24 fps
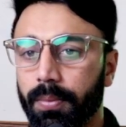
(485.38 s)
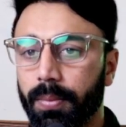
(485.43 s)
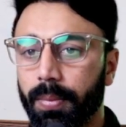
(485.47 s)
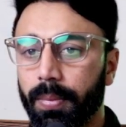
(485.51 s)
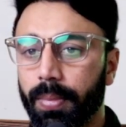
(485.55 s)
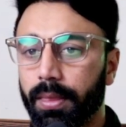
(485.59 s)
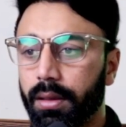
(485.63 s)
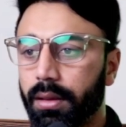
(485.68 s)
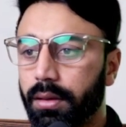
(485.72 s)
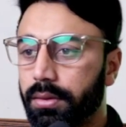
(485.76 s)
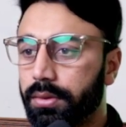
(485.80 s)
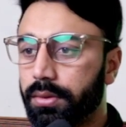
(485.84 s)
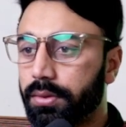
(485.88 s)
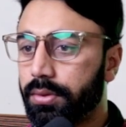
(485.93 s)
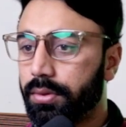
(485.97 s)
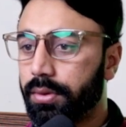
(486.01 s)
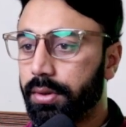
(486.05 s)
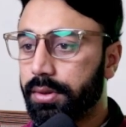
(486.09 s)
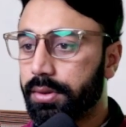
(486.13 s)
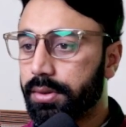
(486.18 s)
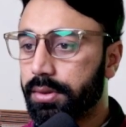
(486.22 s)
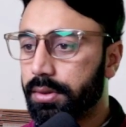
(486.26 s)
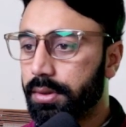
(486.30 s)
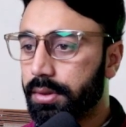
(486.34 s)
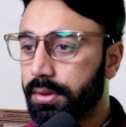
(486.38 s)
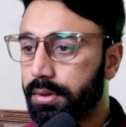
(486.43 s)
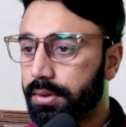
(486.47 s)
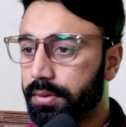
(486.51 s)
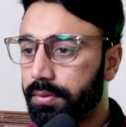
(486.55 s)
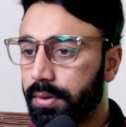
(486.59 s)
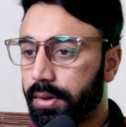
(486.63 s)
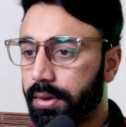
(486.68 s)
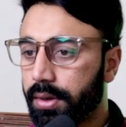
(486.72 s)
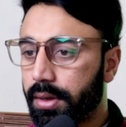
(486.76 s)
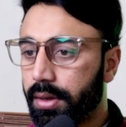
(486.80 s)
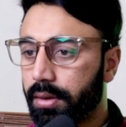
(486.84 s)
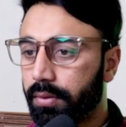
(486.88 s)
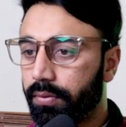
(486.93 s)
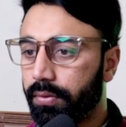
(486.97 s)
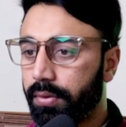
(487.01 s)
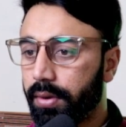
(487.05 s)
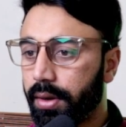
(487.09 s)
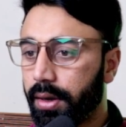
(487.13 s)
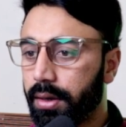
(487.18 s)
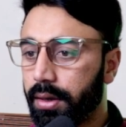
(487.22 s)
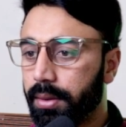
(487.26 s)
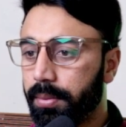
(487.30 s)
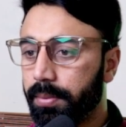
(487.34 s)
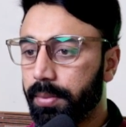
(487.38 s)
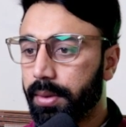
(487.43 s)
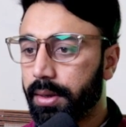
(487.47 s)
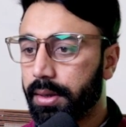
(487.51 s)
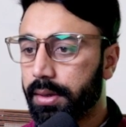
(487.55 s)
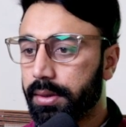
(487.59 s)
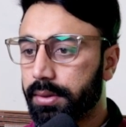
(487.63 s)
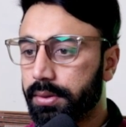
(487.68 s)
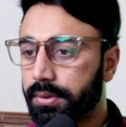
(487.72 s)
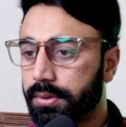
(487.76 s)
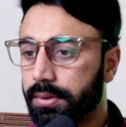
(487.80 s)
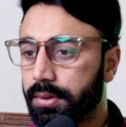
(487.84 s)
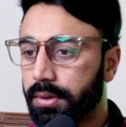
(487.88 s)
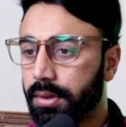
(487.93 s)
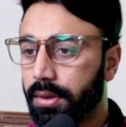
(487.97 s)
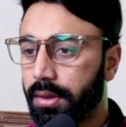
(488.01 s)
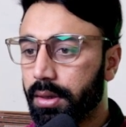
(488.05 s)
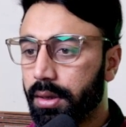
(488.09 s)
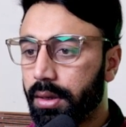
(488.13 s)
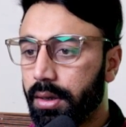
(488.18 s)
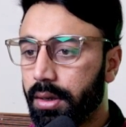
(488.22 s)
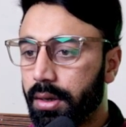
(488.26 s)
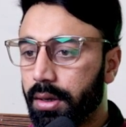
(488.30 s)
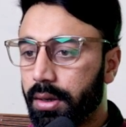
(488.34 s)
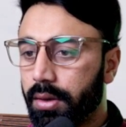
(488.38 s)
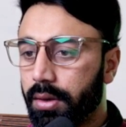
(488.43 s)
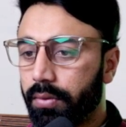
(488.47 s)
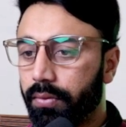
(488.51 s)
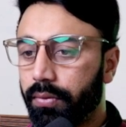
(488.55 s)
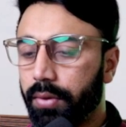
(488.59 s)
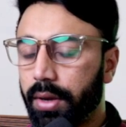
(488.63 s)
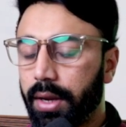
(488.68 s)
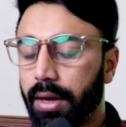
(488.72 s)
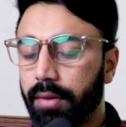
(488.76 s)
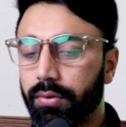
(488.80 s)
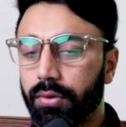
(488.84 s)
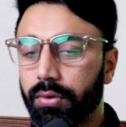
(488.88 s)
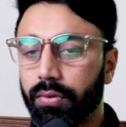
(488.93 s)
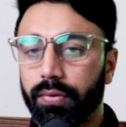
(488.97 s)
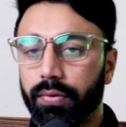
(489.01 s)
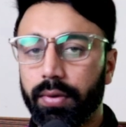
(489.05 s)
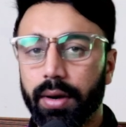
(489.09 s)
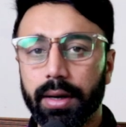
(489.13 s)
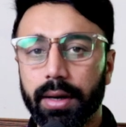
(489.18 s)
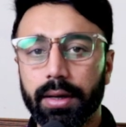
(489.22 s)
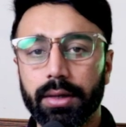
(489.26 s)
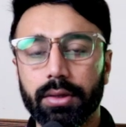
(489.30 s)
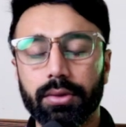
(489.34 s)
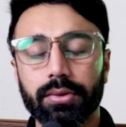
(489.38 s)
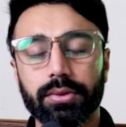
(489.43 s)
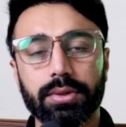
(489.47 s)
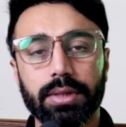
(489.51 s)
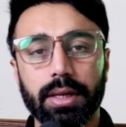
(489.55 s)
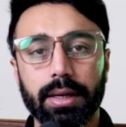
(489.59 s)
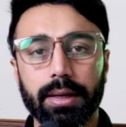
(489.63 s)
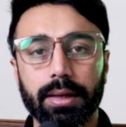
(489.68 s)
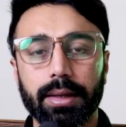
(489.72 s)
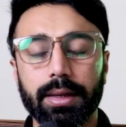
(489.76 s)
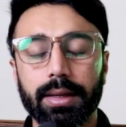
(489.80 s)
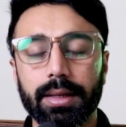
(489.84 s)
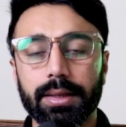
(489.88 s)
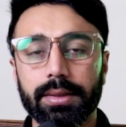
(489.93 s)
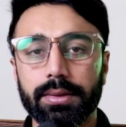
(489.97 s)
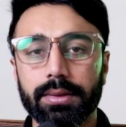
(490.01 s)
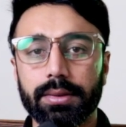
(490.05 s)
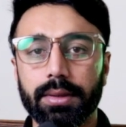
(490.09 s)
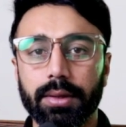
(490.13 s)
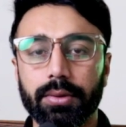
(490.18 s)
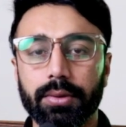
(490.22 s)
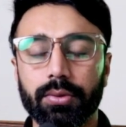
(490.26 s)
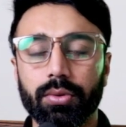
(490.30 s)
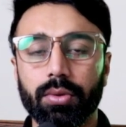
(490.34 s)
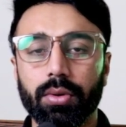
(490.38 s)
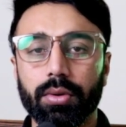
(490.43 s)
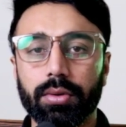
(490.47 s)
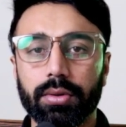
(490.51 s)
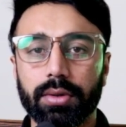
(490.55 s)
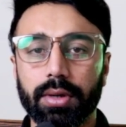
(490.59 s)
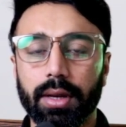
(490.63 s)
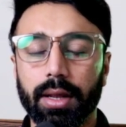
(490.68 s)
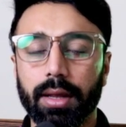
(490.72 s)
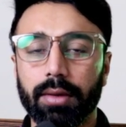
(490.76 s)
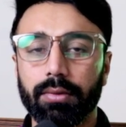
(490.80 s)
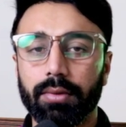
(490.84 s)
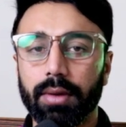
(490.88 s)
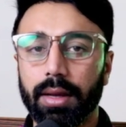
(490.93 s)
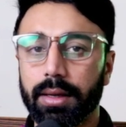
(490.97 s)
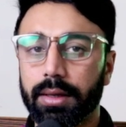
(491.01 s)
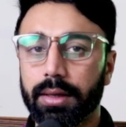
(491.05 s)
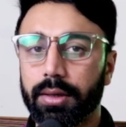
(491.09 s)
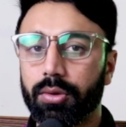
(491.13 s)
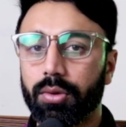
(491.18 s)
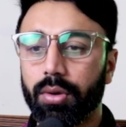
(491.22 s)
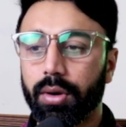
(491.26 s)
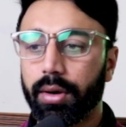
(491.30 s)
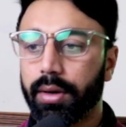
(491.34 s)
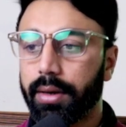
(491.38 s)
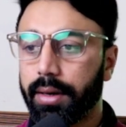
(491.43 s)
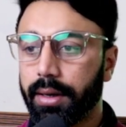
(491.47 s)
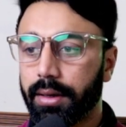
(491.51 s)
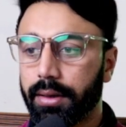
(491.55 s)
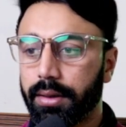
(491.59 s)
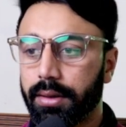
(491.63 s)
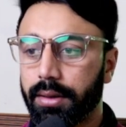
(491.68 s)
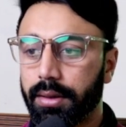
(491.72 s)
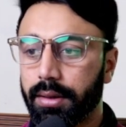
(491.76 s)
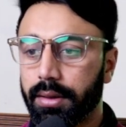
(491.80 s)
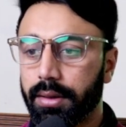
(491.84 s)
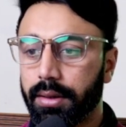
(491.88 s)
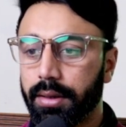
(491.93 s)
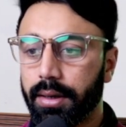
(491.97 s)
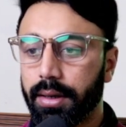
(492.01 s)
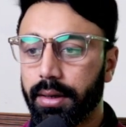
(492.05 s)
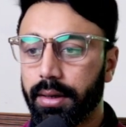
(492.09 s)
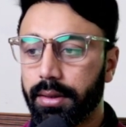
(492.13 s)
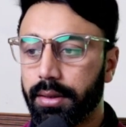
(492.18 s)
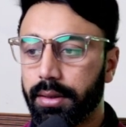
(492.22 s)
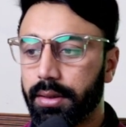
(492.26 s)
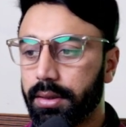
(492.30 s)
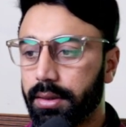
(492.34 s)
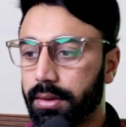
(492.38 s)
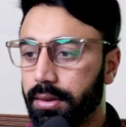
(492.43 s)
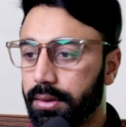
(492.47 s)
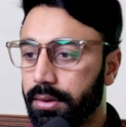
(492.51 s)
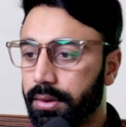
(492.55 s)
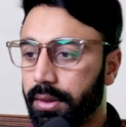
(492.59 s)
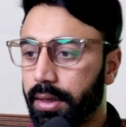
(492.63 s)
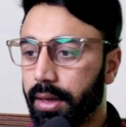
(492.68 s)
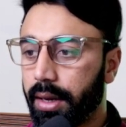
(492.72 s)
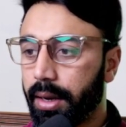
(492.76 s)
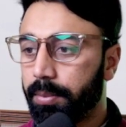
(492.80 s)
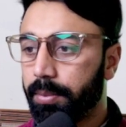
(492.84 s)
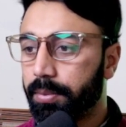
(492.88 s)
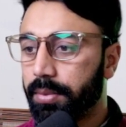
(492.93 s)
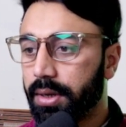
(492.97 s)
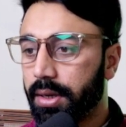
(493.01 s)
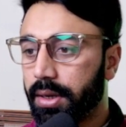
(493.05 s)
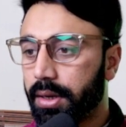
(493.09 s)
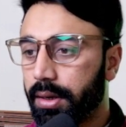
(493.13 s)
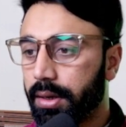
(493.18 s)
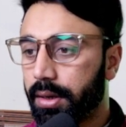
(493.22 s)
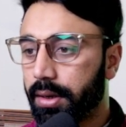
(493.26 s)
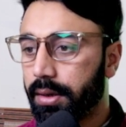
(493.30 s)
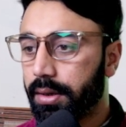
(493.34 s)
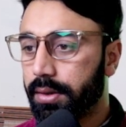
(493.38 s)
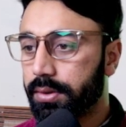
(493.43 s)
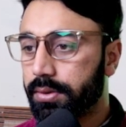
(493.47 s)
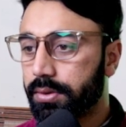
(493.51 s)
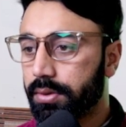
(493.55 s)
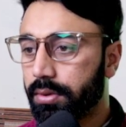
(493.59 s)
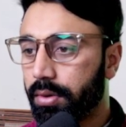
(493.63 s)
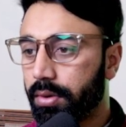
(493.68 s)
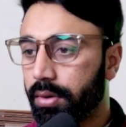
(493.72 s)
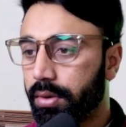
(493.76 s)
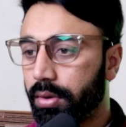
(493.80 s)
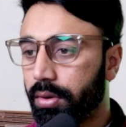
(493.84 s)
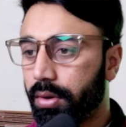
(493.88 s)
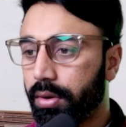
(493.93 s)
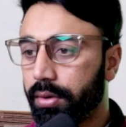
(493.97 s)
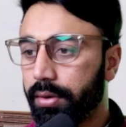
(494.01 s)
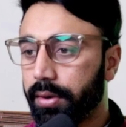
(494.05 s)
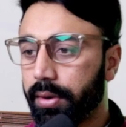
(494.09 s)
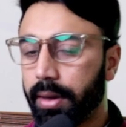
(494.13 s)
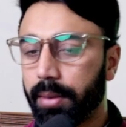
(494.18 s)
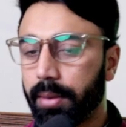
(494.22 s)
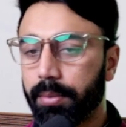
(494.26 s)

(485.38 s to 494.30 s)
So it's working fine, because we have to find those categories that do not have any content, the empty categories, or not empty,